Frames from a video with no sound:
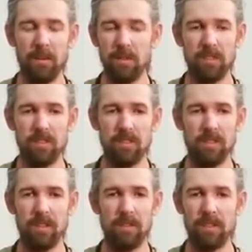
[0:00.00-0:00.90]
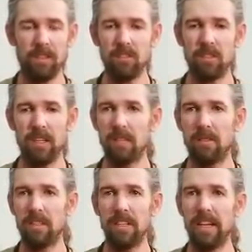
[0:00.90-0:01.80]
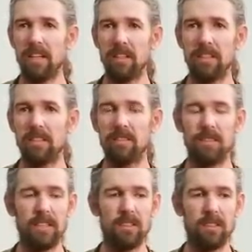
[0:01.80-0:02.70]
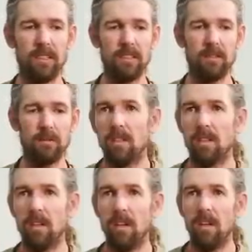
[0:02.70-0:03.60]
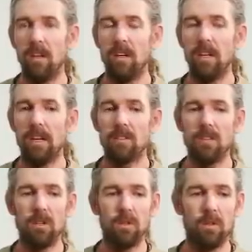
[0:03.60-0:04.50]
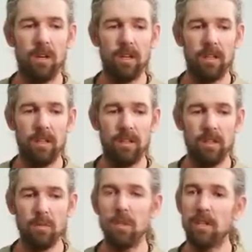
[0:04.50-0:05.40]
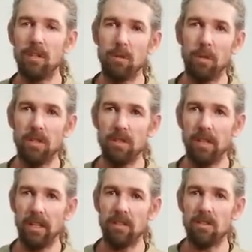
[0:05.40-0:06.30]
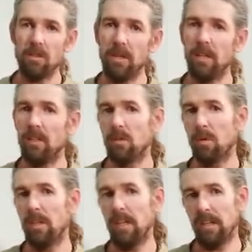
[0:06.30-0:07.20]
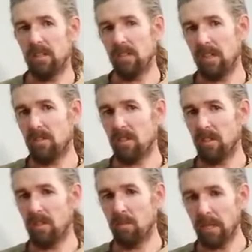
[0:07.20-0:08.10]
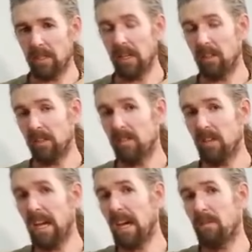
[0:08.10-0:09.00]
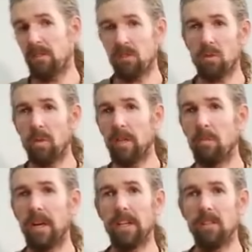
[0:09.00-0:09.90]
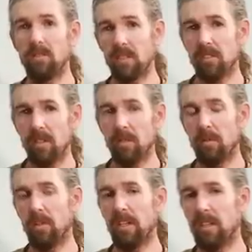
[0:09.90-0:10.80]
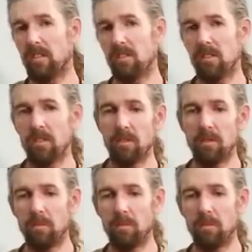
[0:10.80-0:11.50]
which everything should have an inherent right to live. Yeah, so this particular parcel of land is 320 acres. That's a rectangle that's half a square mile. 640 acres is a